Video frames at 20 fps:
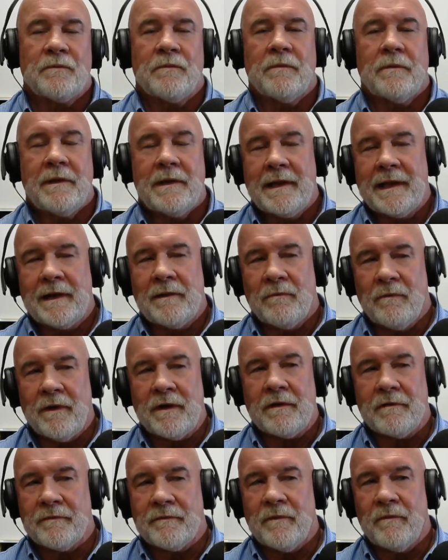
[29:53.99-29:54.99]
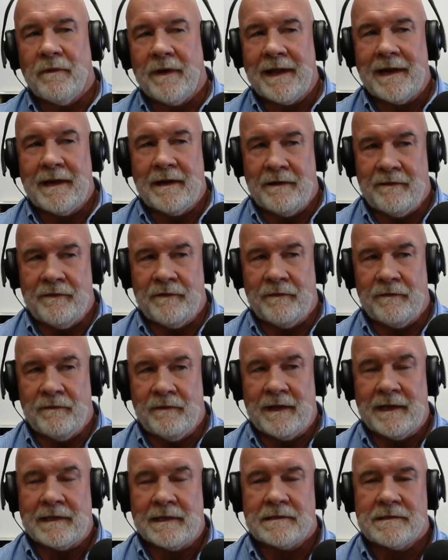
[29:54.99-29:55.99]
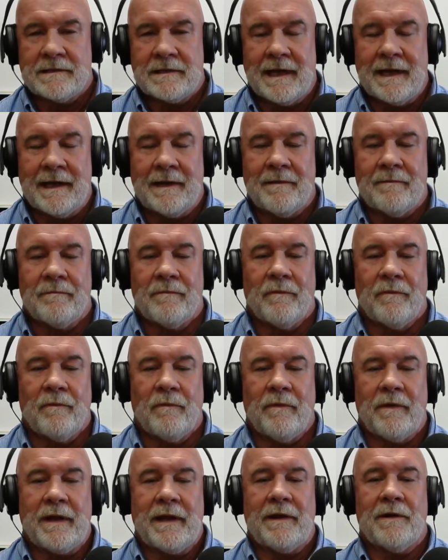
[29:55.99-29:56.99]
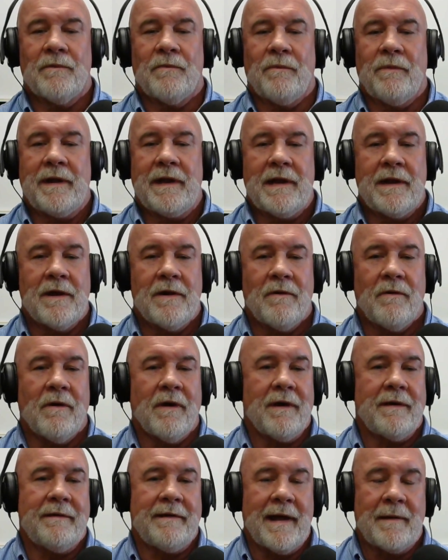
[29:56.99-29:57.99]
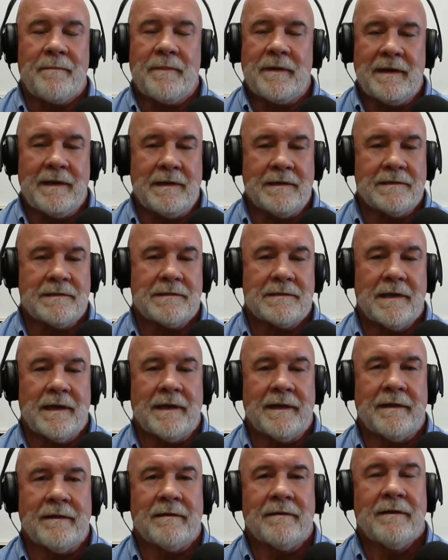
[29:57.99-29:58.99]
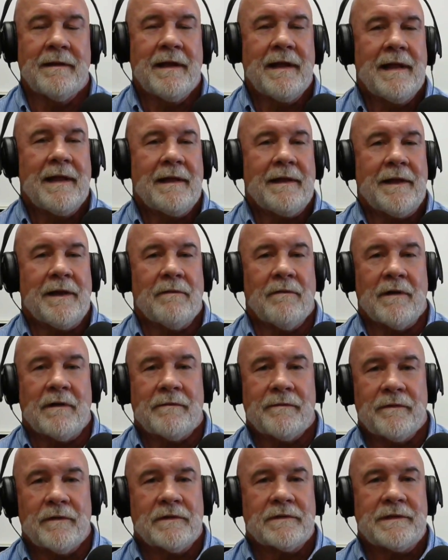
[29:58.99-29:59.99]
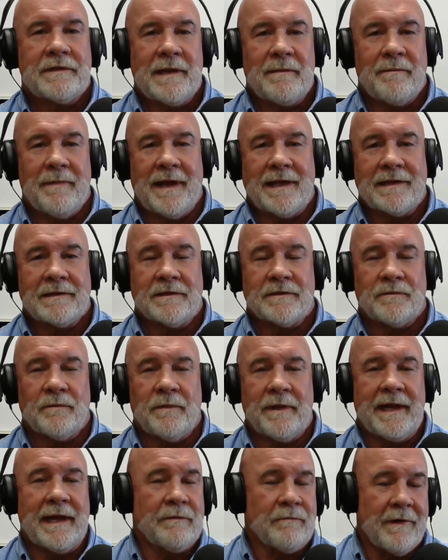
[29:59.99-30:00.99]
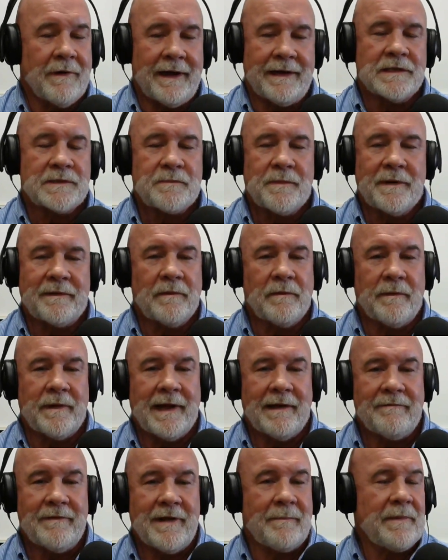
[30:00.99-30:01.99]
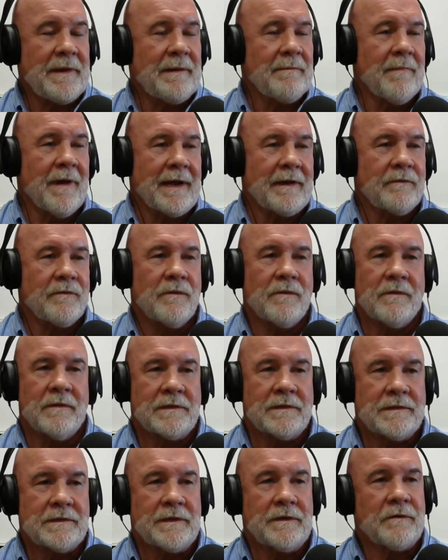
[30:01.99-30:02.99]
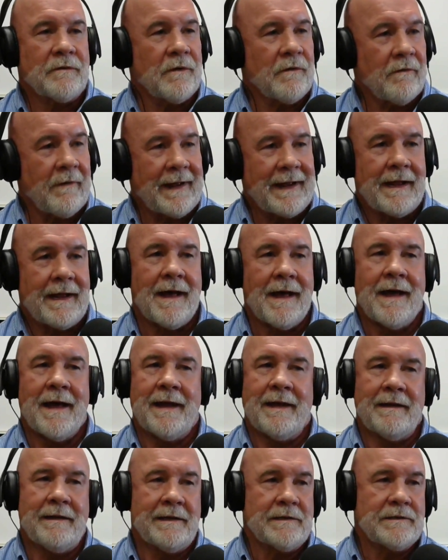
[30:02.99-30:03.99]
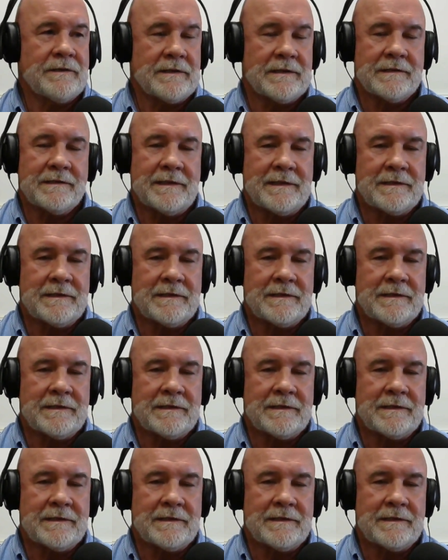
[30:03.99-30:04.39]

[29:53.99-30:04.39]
really a wonderful way to do this. Um, you know, we know our deputies, uh, you know, on a first name basis. We right in Springville, we have Deputy Mike Torres. You know, great guy, and he's just